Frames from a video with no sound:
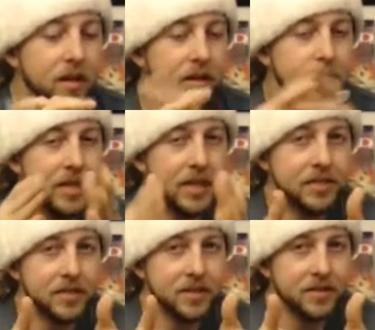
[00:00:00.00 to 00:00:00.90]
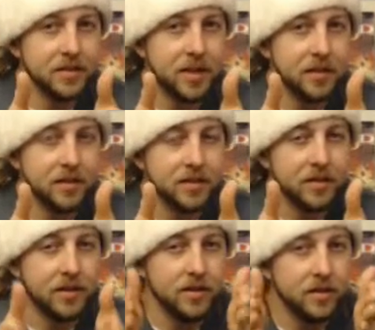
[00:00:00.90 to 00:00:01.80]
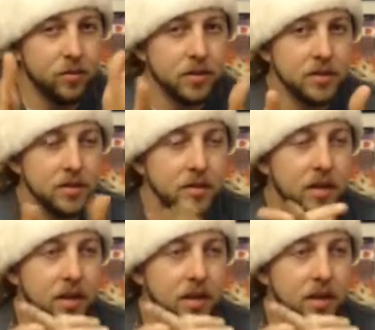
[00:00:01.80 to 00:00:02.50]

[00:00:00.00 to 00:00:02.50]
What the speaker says: a dead serious character, and he wasn't.